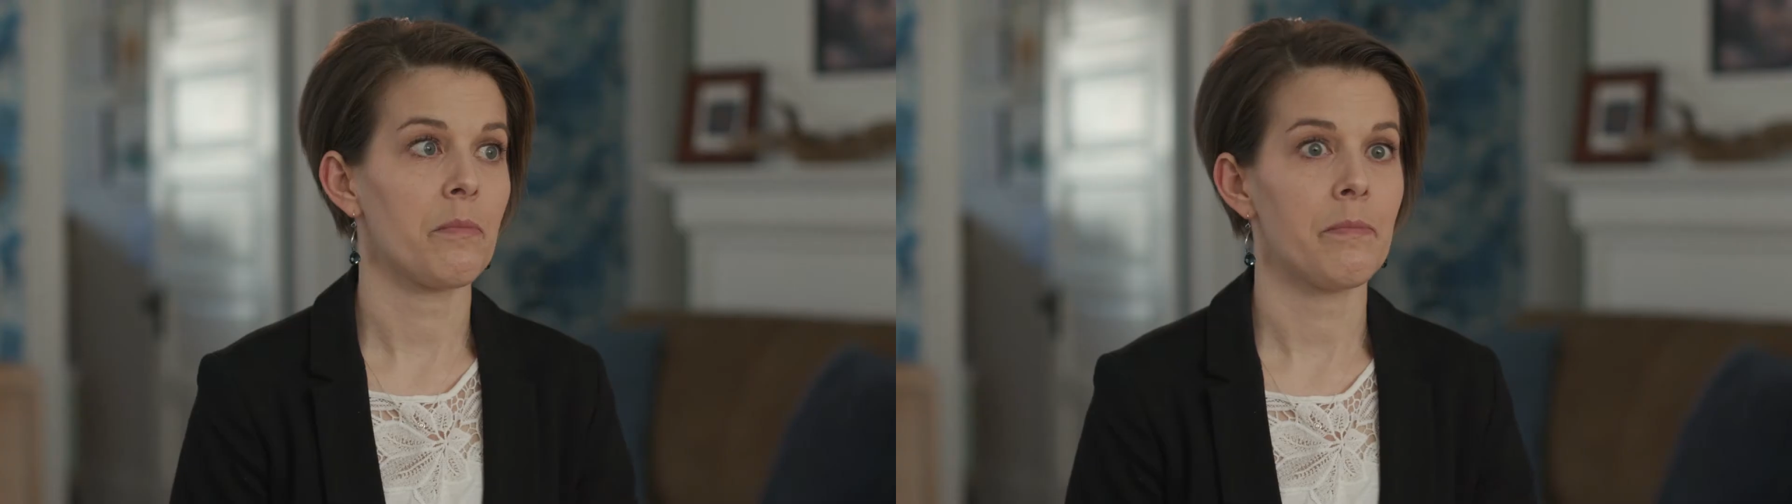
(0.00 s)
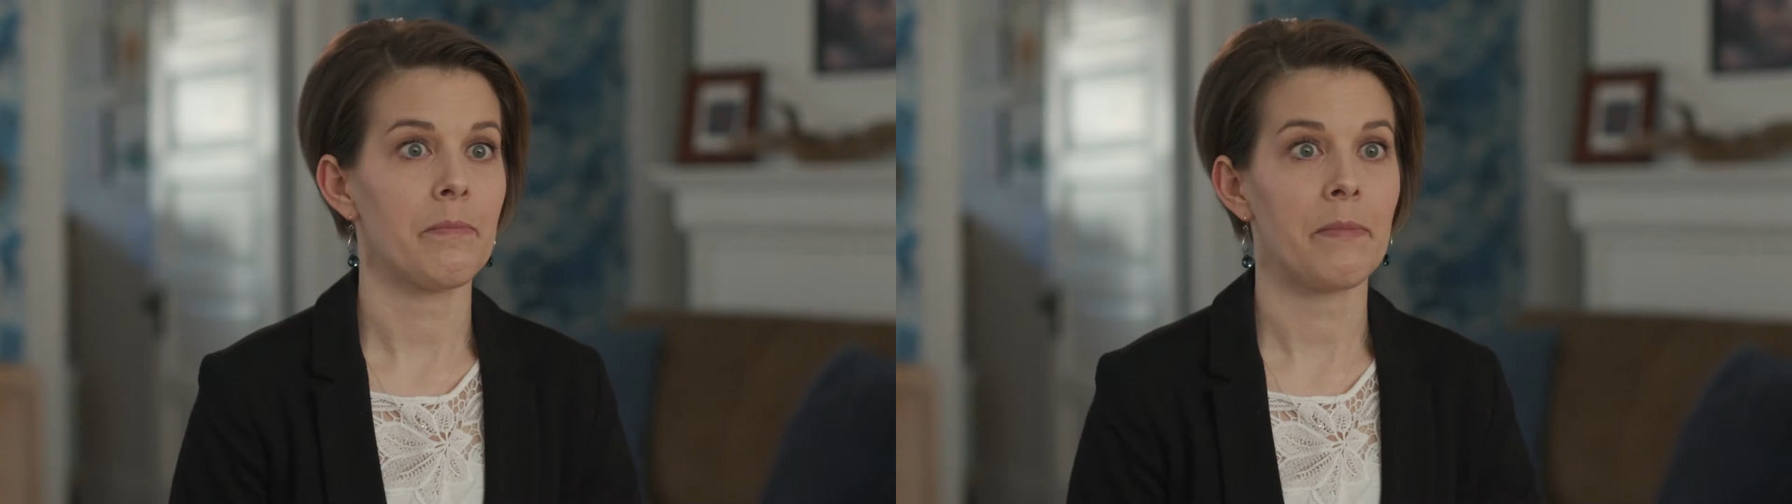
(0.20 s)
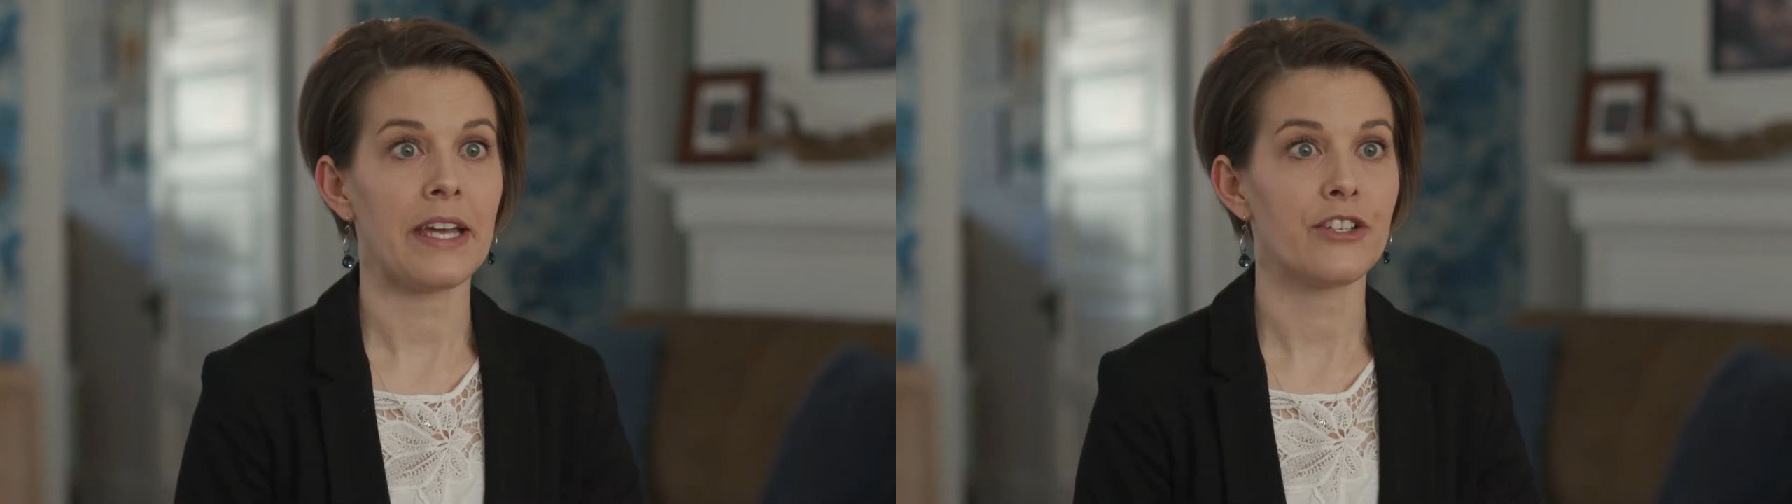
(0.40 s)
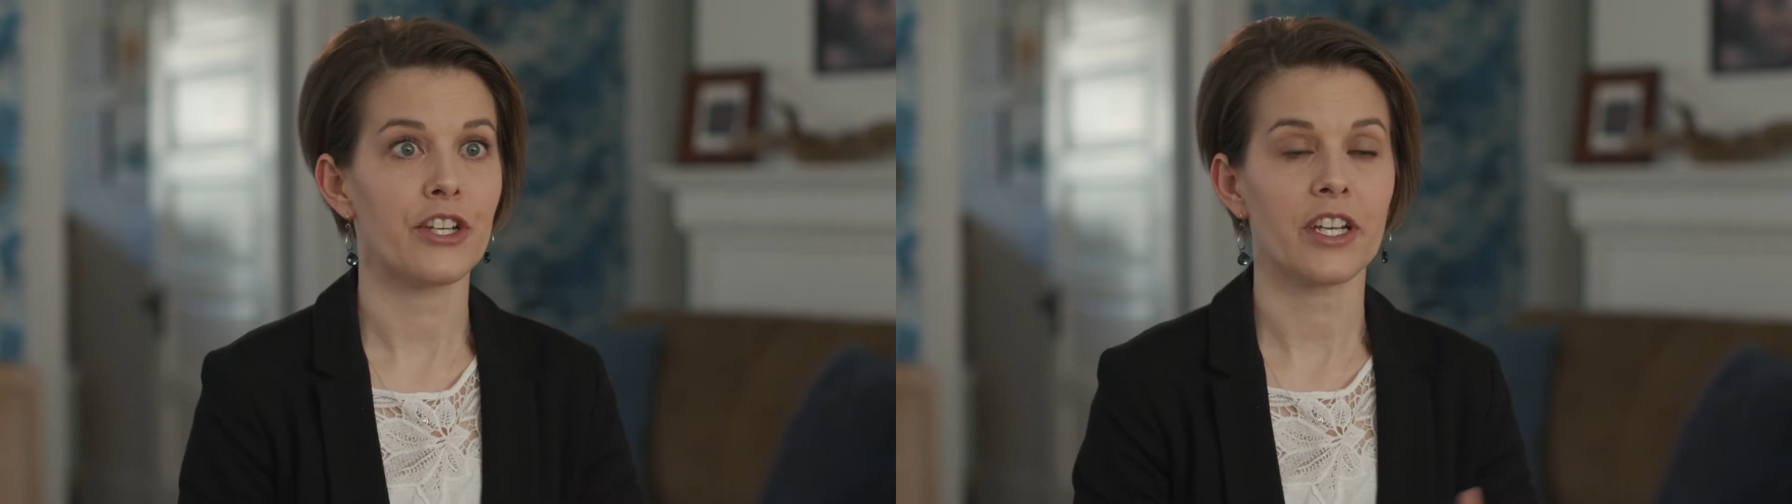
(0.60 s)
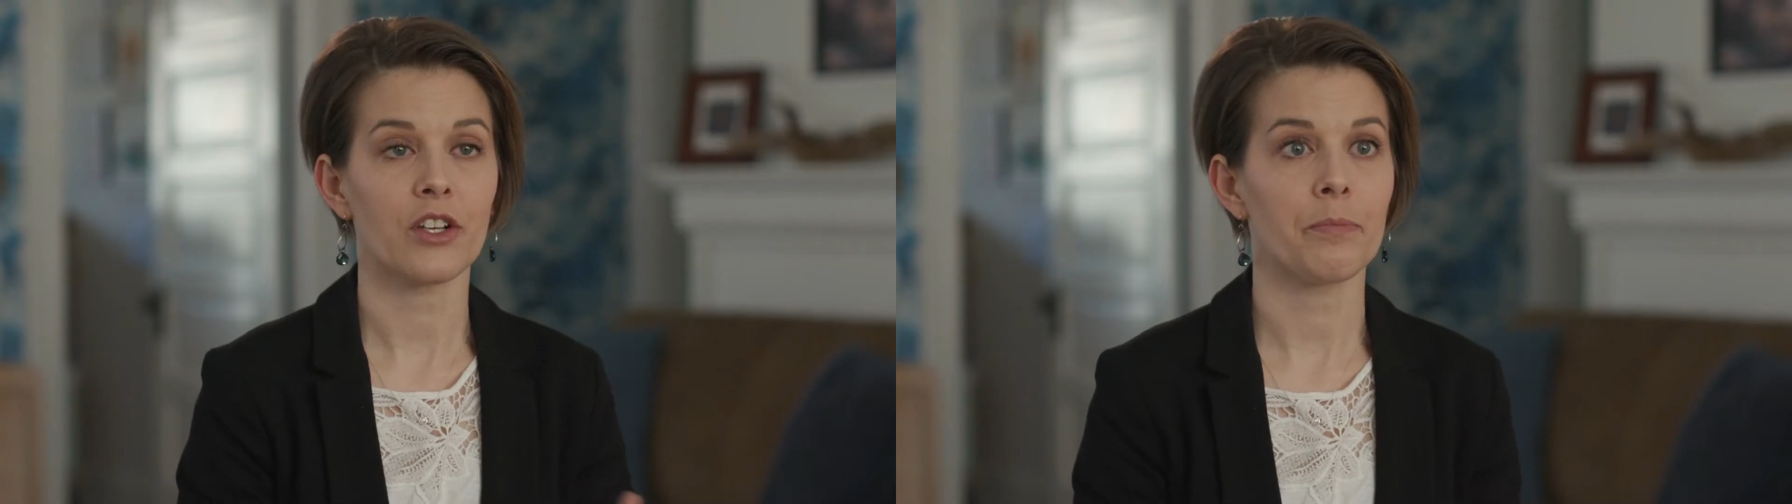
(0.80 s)

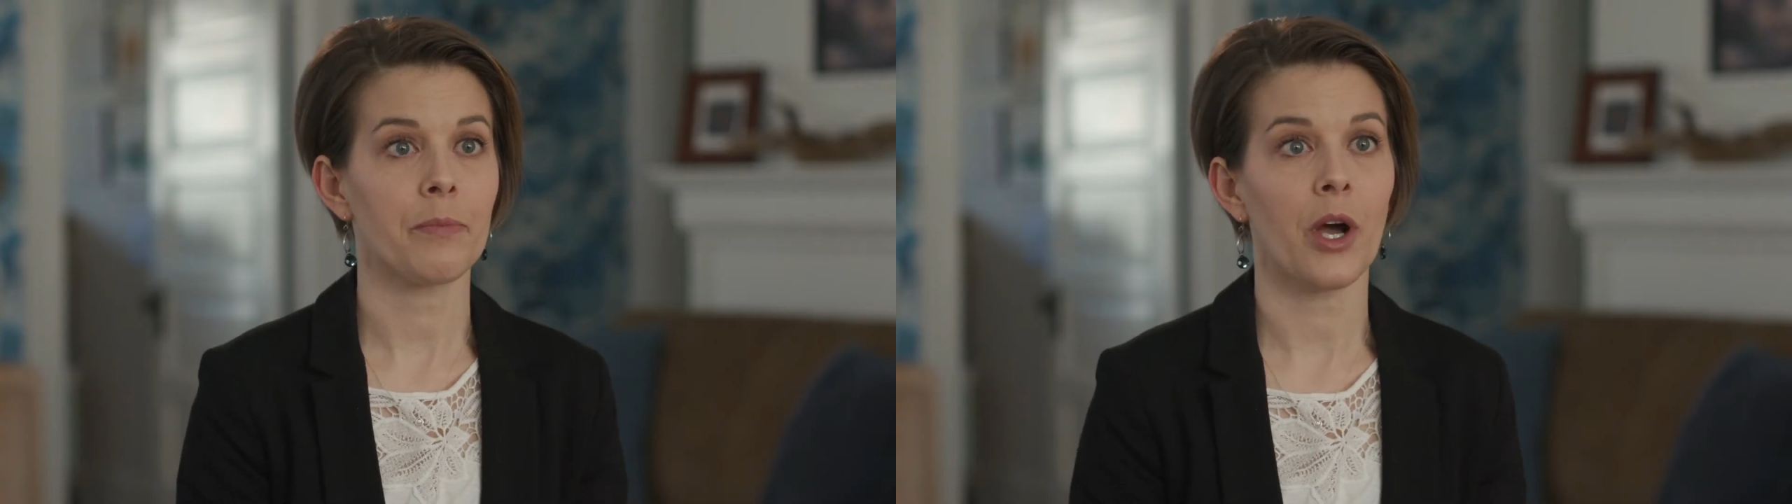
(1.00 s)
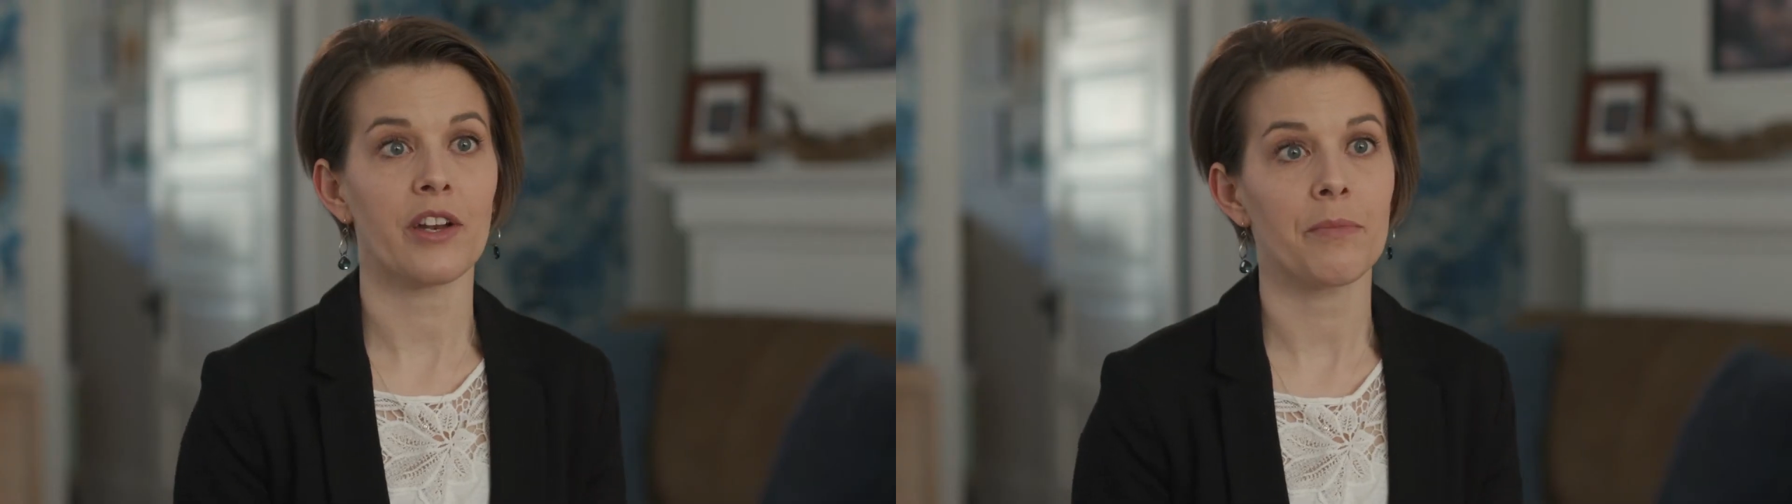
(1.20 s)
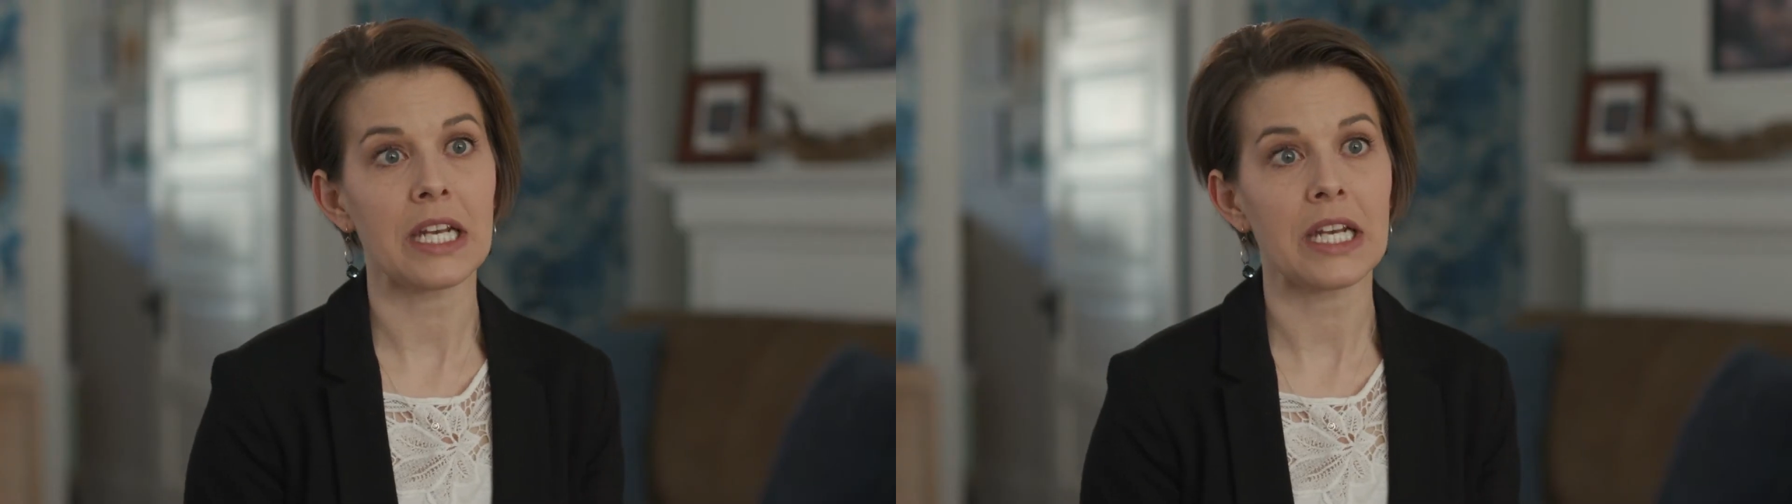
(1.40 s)
magic pot of